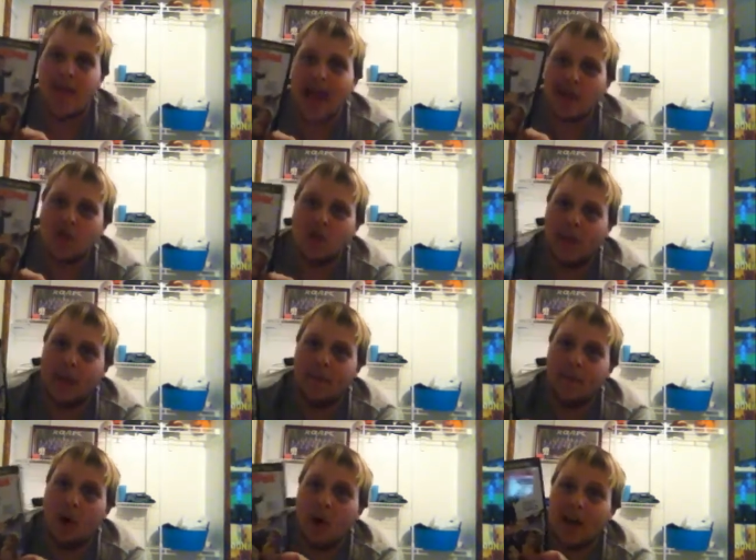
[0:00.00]
actually a
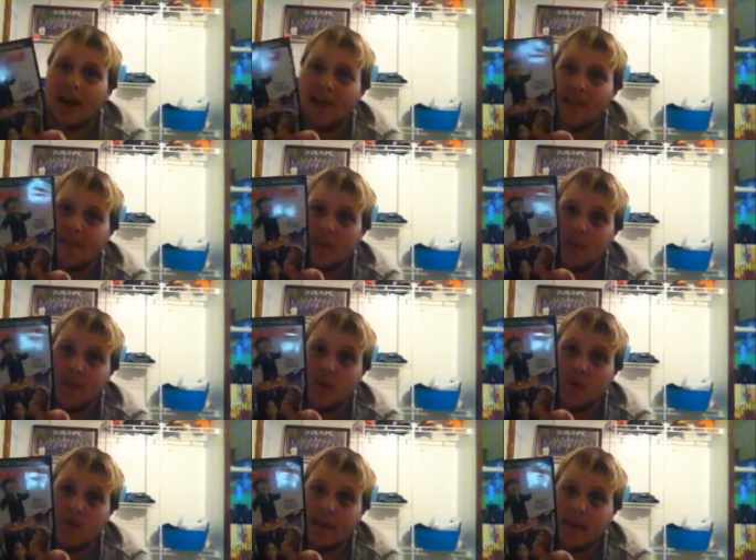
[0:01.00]
part in this
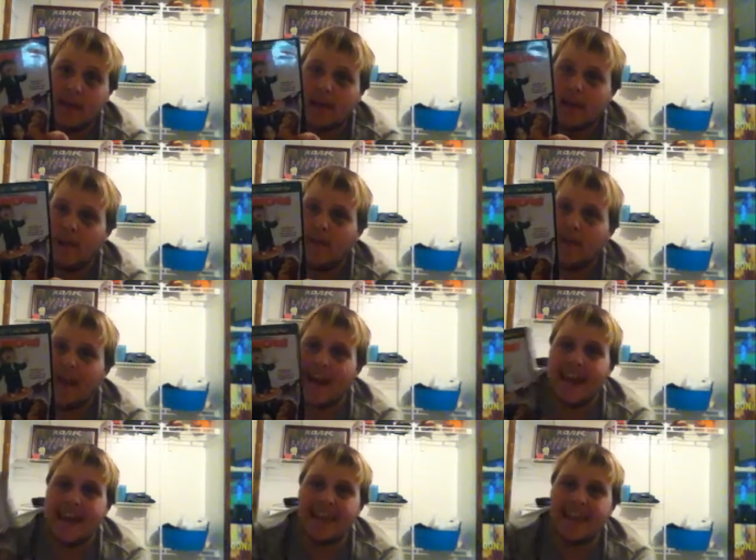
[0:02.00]
movie that it